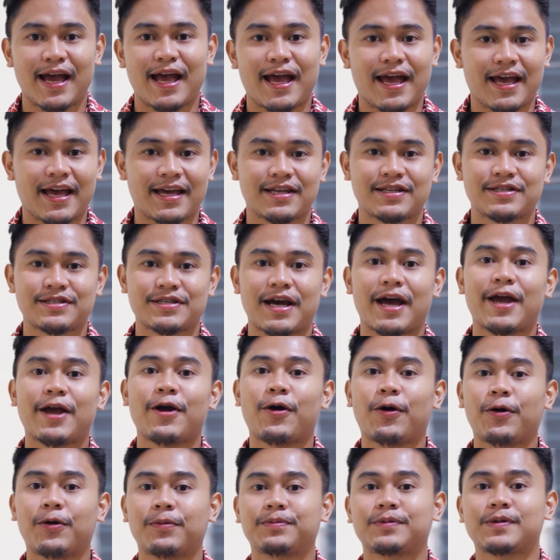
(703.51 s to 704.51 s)
and I
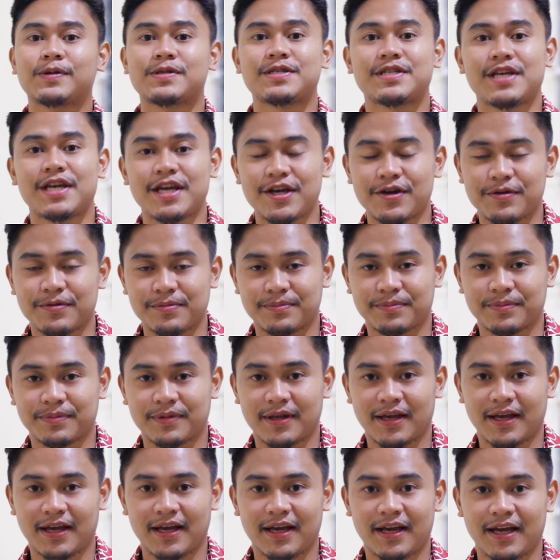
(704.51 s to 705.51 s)
hope to see you
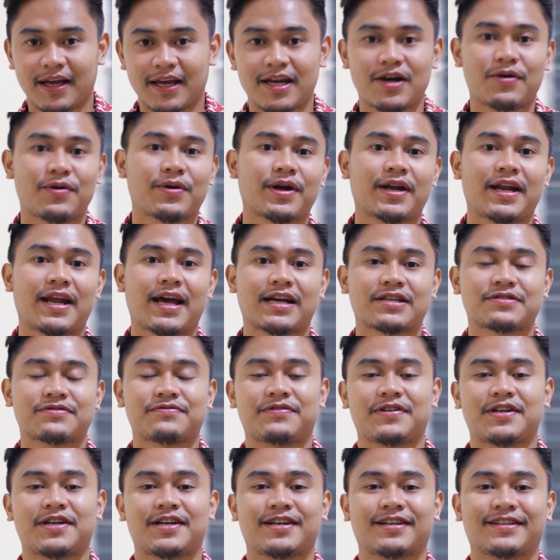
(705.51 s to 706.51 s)
in our
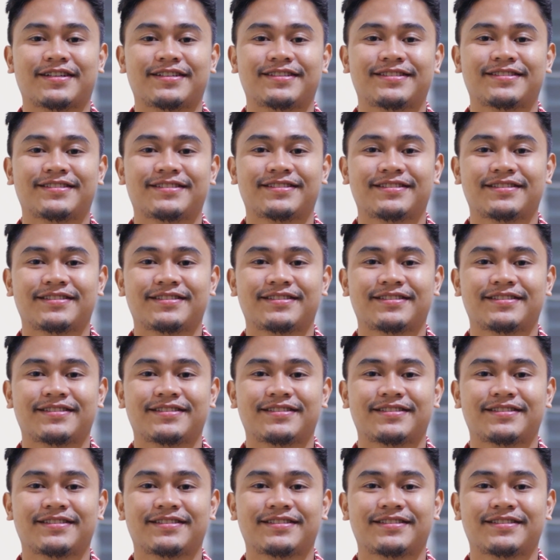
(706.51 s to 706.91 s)
next vlog.